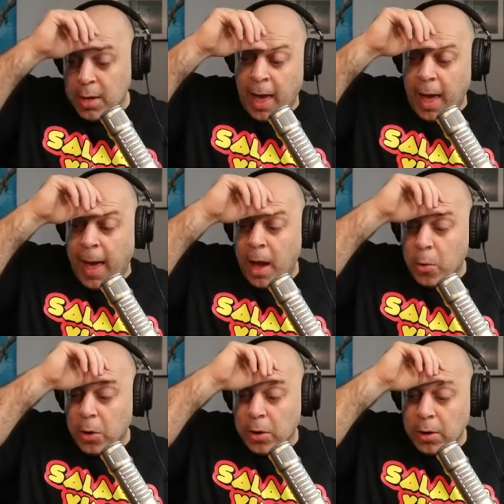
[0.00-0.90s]

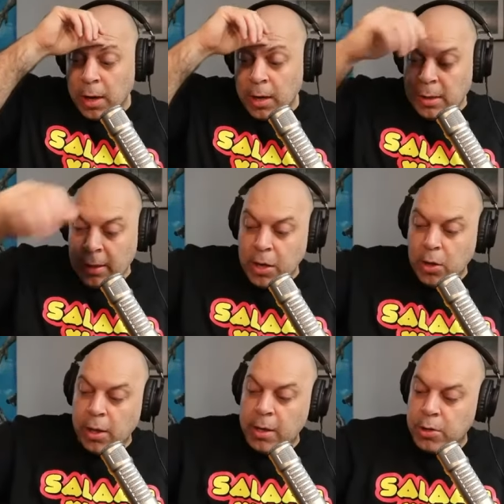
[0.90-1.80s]
our uh,
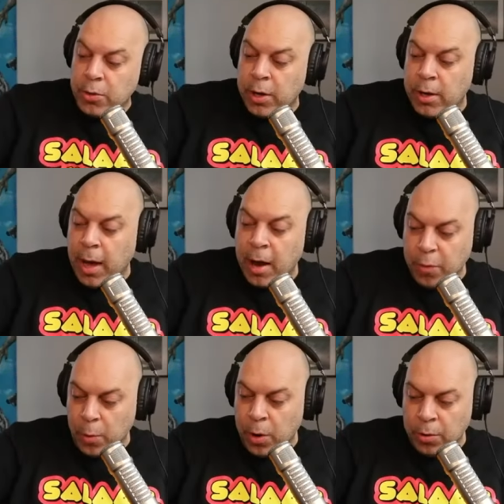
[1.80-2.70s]
legal history
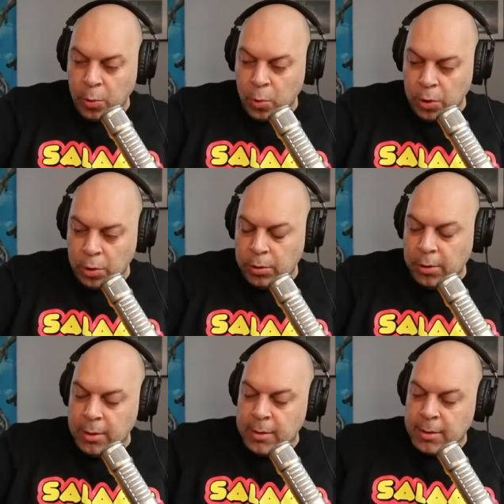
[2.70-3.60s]
everywhere in the world
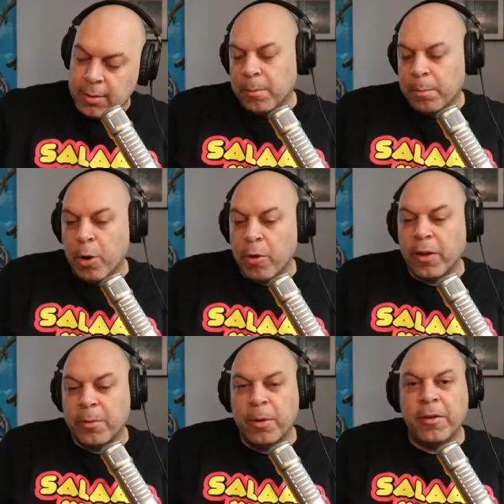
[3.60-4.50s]
is uh,
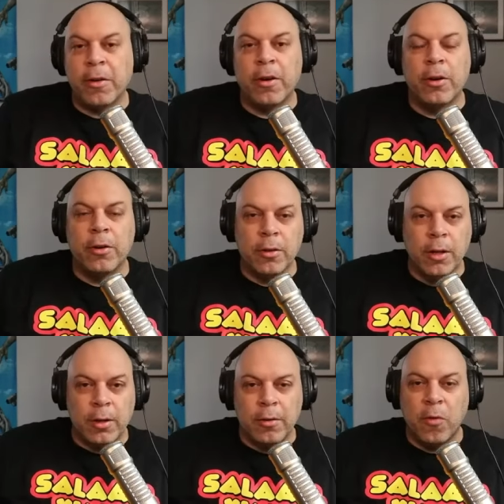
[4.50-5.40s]
perfect material
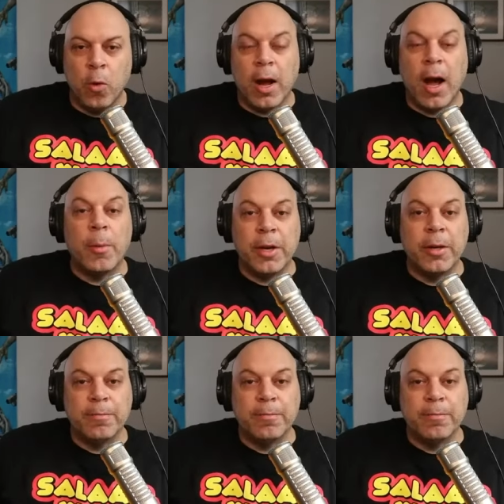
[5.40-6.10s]
for comedy.